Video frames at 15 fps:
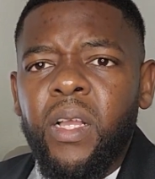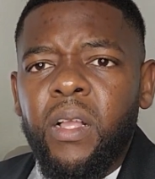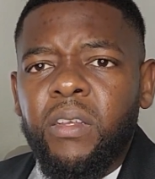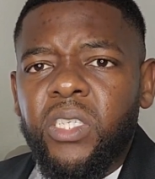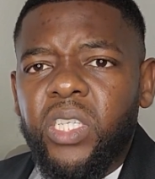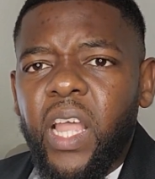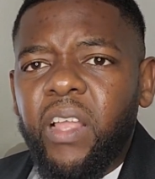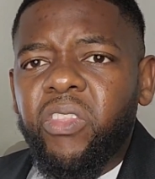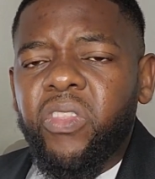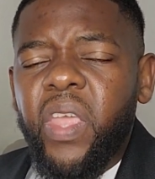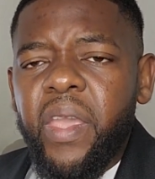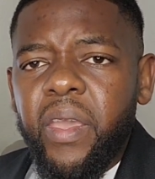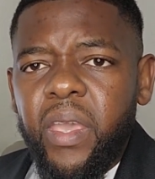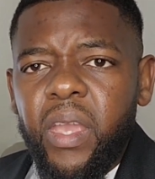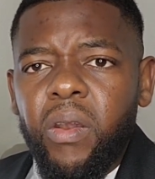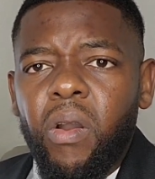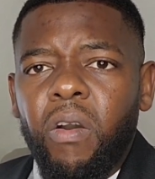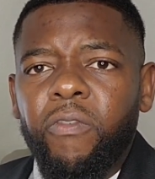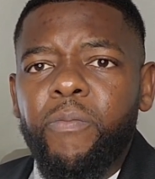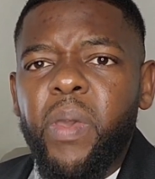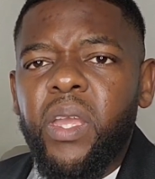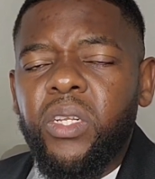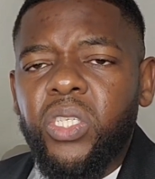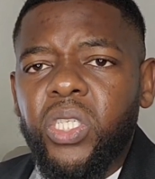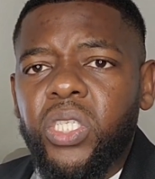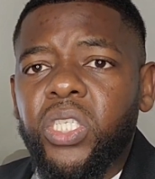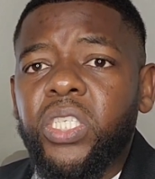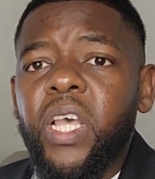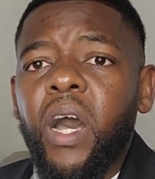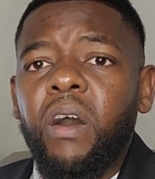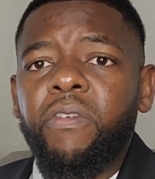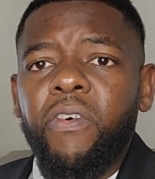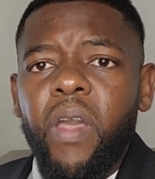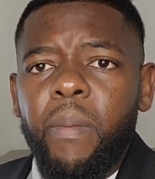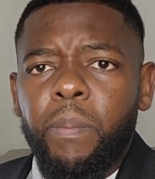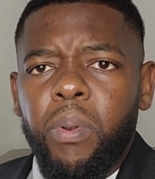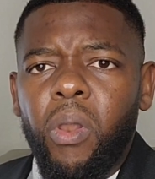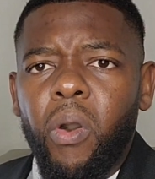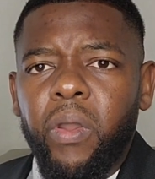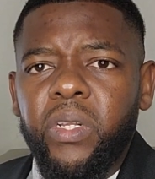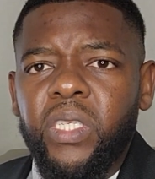Start thinking of being self-employed.